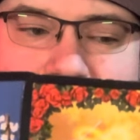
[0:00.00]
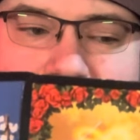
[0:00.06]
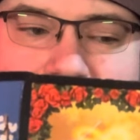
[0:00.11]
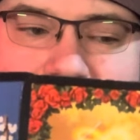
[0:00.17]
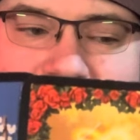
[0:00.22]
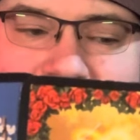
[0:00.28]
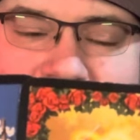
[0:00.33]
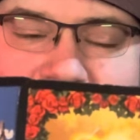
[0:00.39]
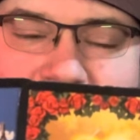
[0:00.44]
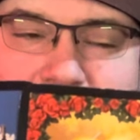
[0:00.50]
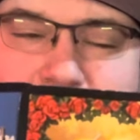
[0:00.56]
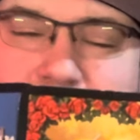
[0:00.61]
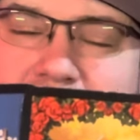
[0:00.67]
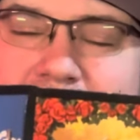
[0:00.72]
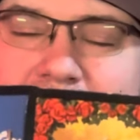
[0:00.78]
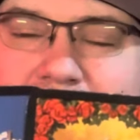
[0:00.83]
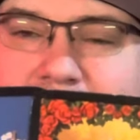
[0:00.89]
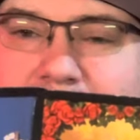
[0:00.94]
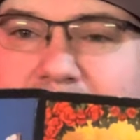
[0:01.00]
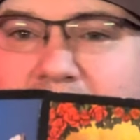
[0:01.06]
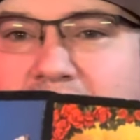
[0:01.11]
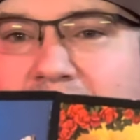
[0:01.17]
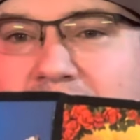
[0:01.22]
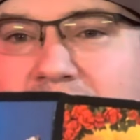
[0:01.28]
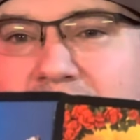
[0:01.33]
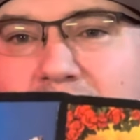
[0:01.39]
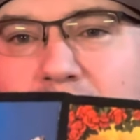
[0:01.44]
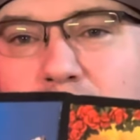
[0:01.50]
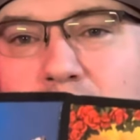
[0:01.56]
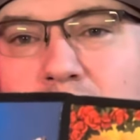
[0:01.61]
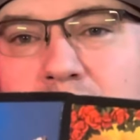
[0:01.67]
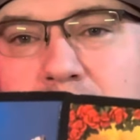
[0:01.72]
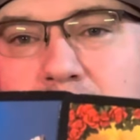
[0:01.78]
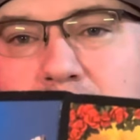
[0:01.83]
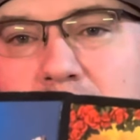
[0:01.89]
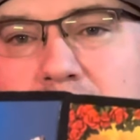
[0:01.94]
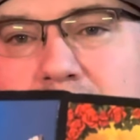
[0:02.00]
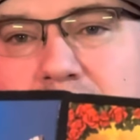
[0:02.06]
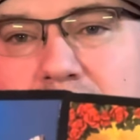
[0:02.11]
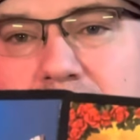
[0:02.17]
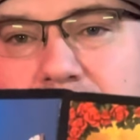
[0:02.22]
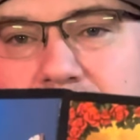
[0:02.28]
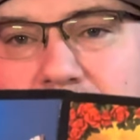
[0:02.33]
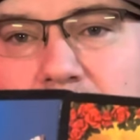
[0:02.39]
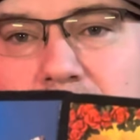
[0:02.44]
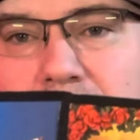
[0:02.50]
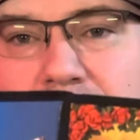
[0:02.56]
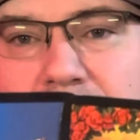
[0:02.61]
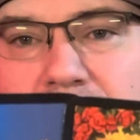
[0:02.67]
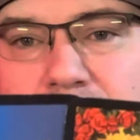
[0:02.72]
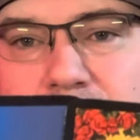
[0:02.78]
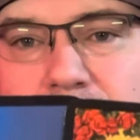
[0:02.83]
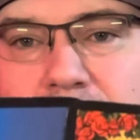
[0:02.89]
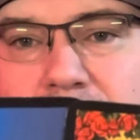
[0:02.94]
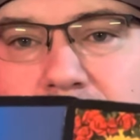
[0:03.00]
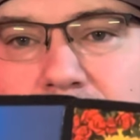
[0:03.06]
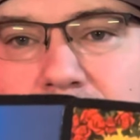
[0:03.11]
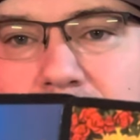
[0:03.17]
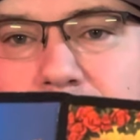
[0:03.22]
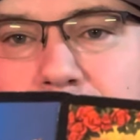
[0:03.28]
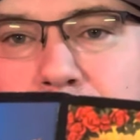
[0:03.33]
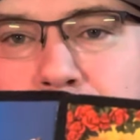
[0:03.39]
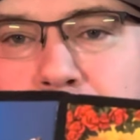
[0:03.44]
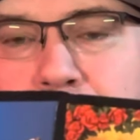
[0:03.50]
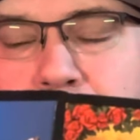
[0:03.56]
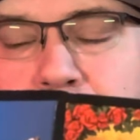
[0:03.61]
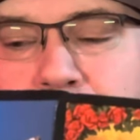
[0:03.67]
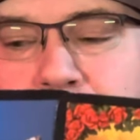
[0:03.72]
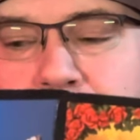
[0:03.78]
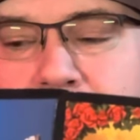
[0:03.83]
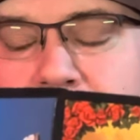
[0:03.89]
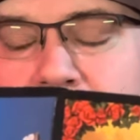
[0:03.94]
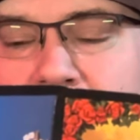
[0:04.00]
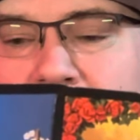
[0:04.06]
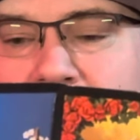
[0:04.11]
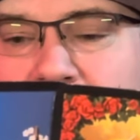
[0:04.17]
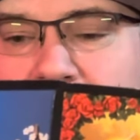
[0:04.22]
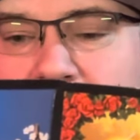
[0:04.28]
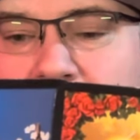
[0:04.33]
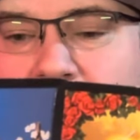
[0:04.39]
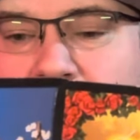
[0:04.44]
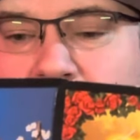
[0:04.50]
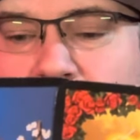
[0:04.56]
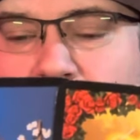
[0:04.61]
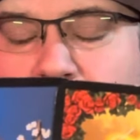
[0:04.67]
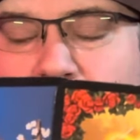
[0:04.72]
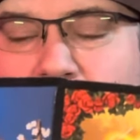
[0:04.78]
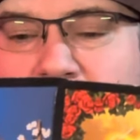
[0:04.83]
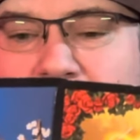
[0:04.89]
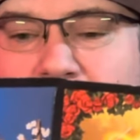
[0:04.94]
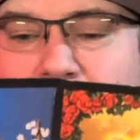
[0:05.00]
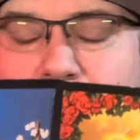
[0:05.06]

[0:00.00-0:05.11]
it'd just be nice to have that one person to share things with. You know, one